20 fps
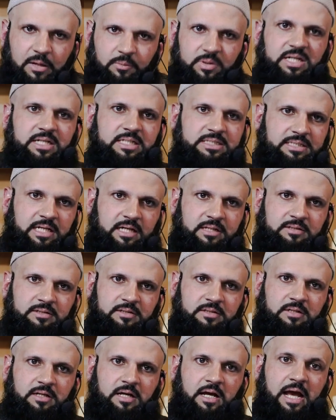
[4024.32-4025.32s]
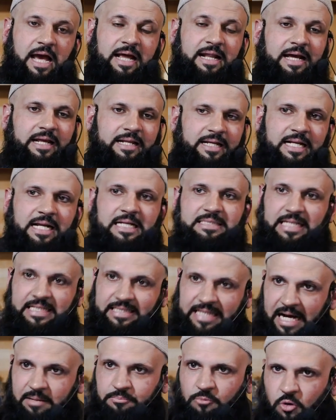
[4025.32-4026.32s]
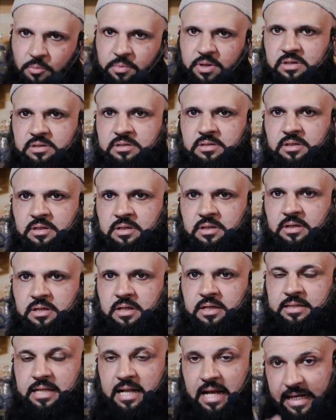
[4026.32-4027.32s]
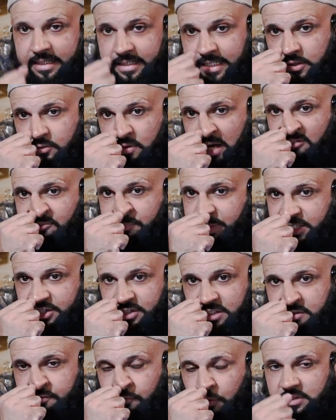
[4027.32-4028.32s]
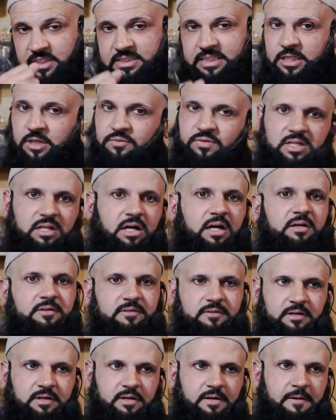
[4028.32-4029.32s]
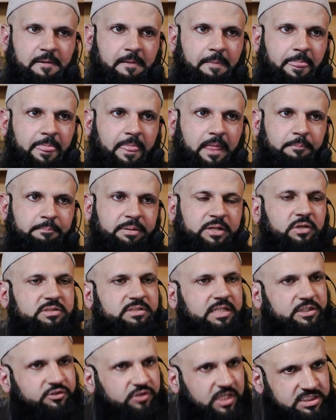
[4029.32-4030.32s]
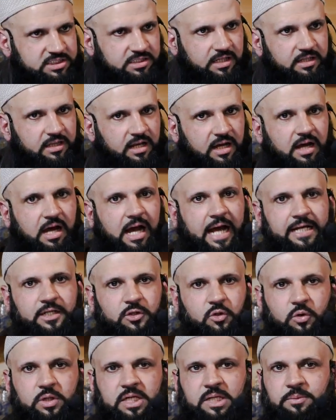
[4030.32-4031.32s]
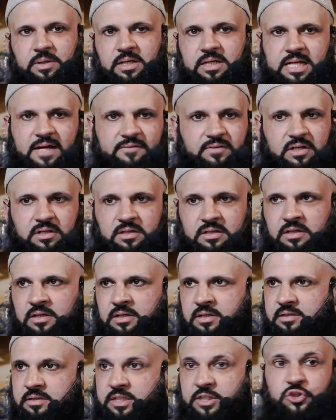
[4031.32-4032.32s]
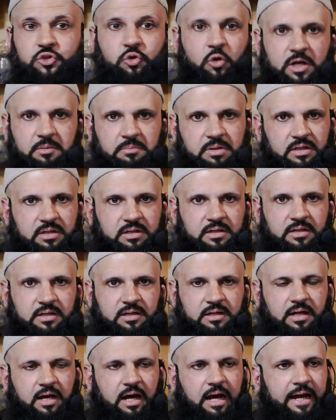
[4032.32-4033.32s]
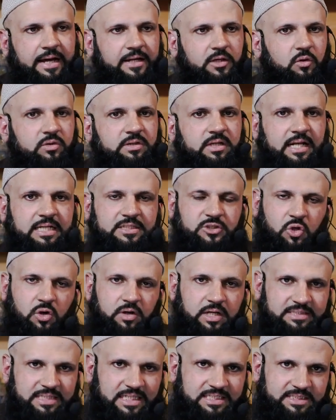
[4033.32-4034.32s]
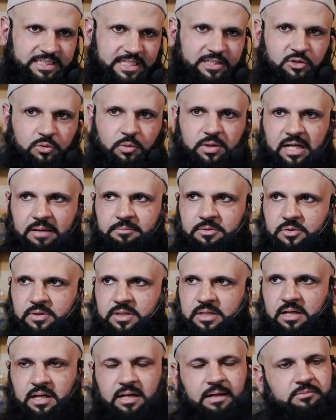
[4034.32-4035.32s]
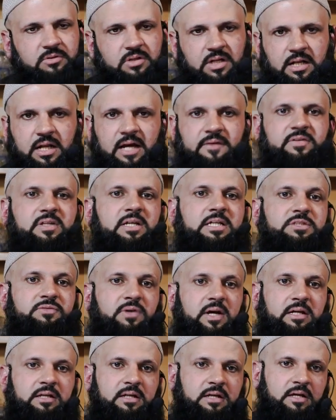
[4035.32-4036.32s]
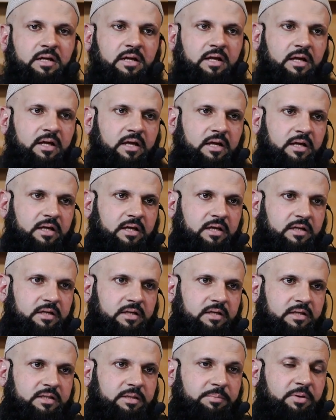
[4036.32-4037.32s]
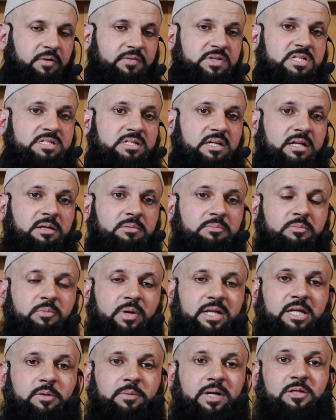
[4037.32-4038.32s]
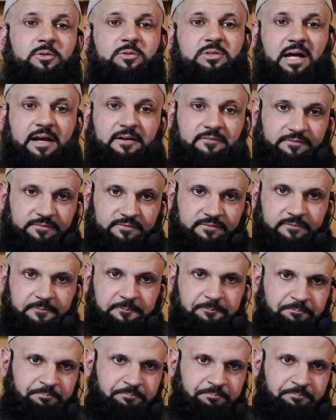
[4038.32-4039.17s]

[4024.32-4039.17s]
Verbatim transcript: I will understand. And I realized at that moment that I need to have patience for the sake of Allah. Because I trust Allah, I know He will never destroy me. I know that as long as I stick to what I'm doing, Alhamdulillah, everything is fine. The Prophet when he went to Taif